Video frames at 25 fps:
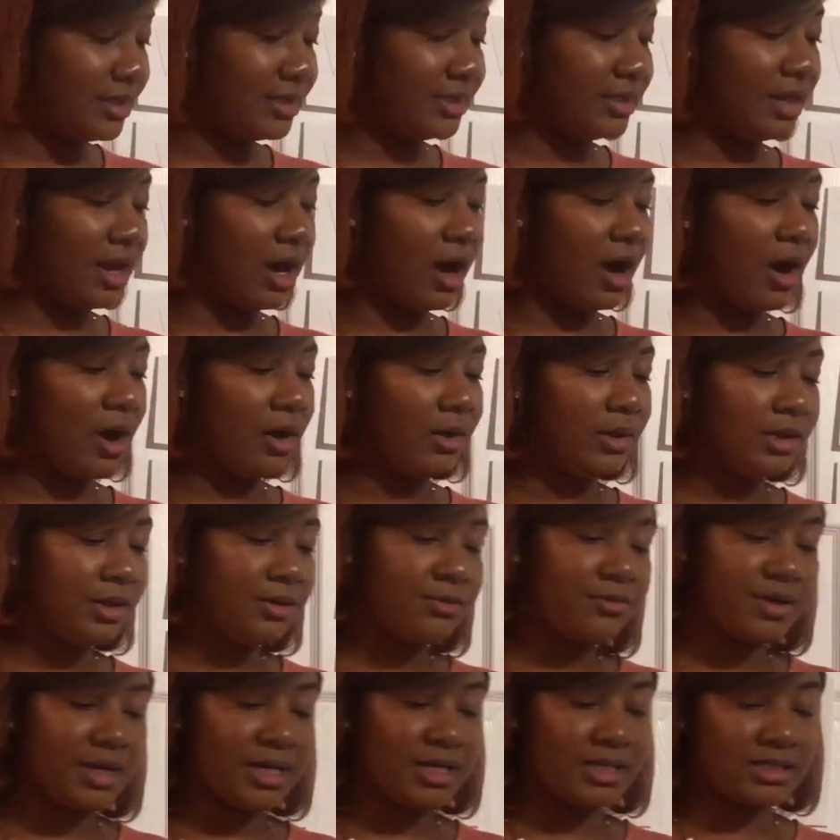The
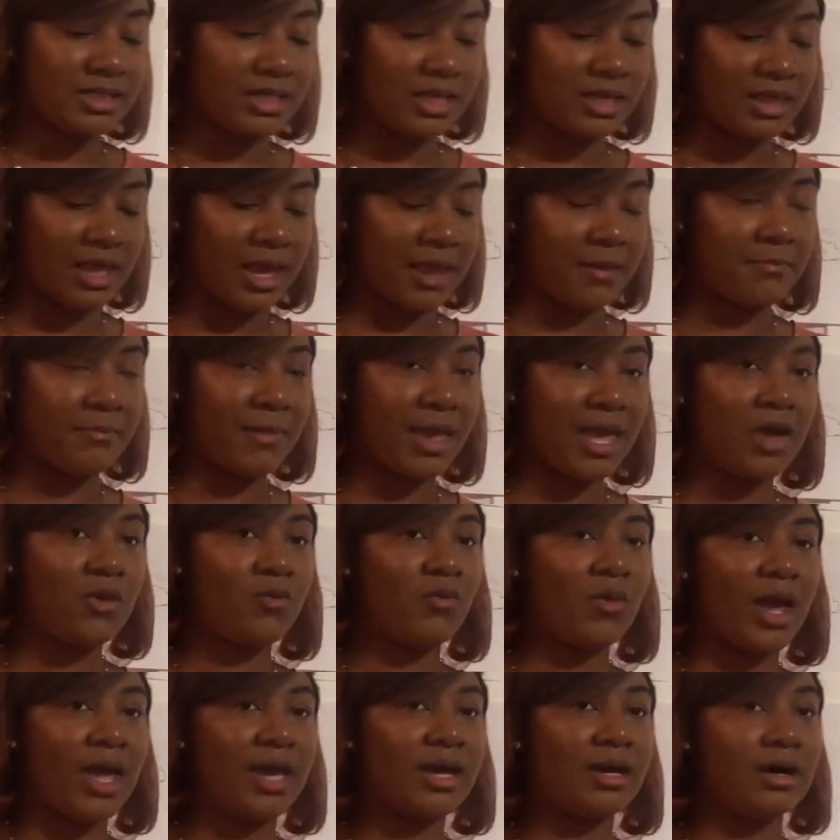only reason they may
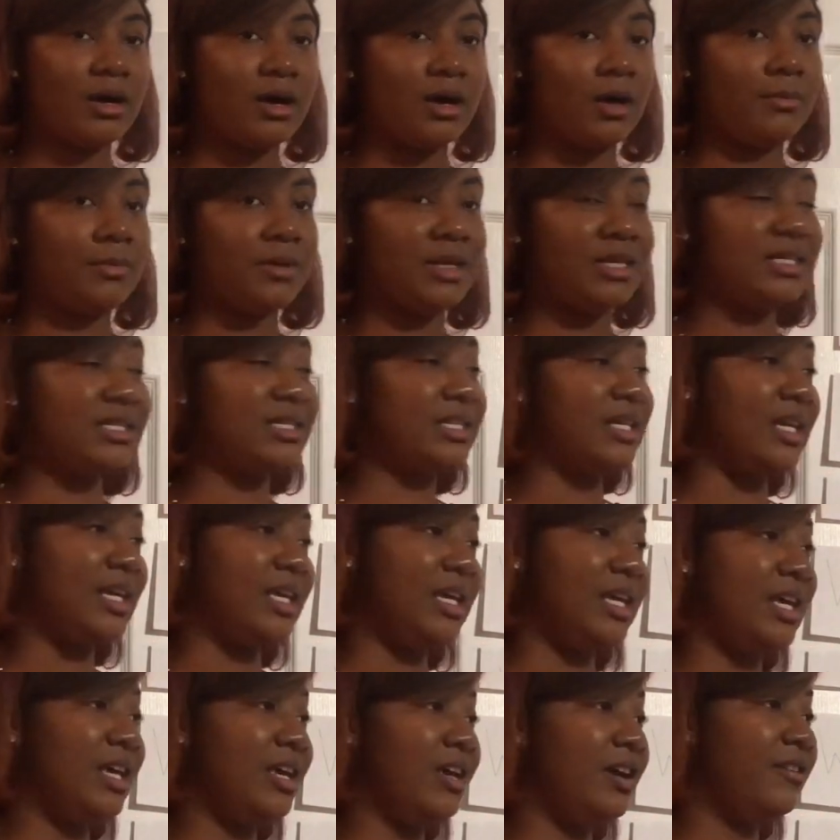wake up is to
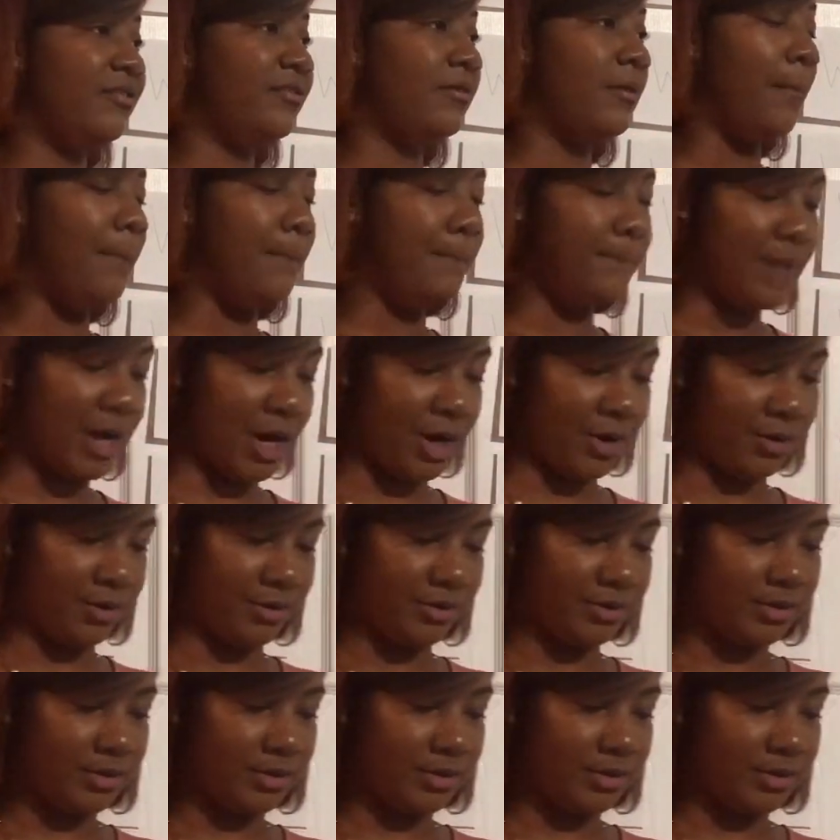give birth.